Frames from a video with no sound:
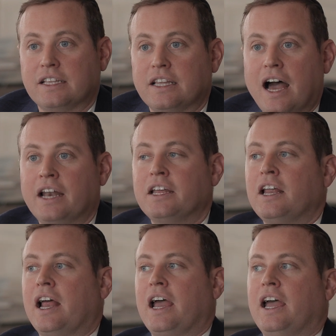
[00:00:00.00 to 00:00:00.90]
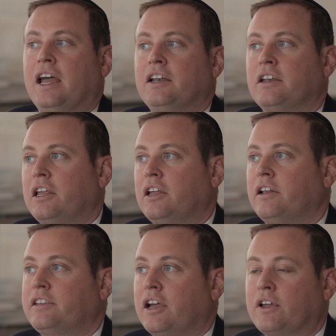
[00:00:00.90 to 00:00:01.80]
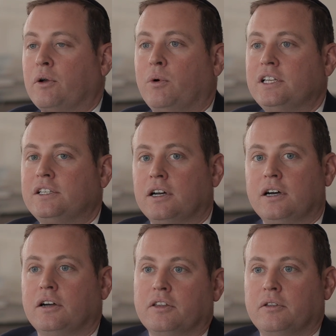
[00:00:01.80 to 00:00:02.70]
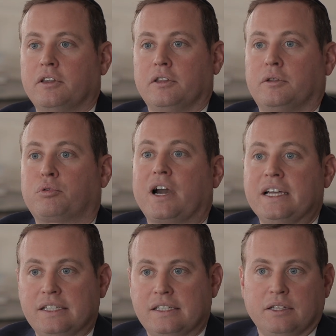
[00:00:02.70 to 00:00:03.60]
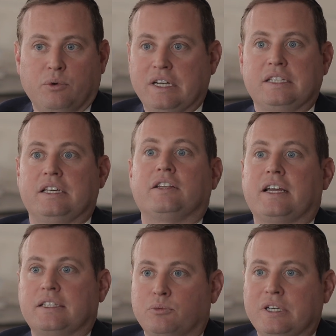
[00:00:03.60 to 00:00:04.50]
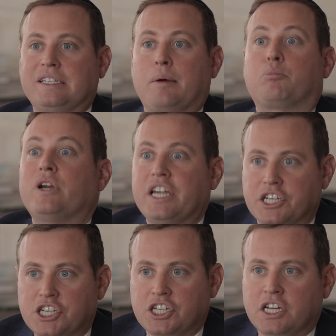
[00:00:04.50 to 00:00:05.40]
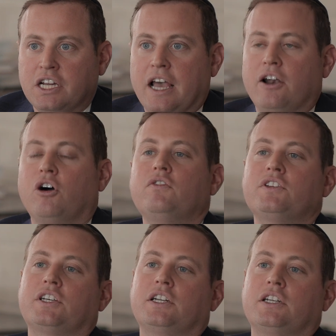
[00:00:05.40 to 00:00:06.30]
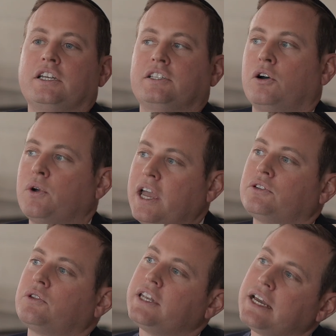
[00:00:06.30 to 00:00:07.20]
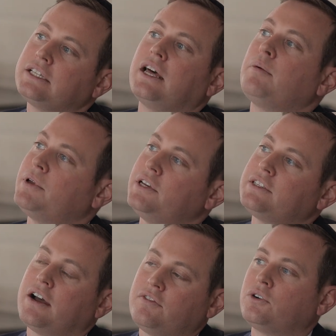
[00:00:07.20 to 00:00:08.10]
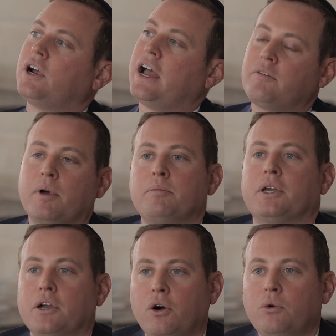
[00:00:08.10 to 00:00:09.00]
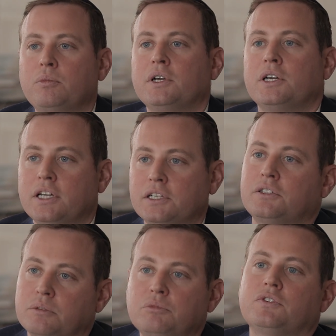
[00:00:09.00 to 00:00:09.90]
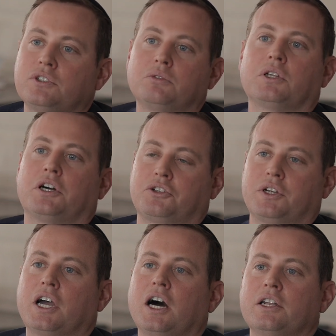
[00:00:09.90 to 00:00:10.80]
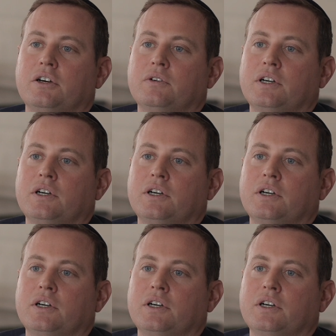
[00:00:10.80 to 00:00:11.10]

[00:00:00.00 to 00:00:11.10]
than that. And you're saying, okay, what is the price? What is that bridge? And all of a sudden it's okay. So the next step is, after I have my big home, it's to move into a luxury condo.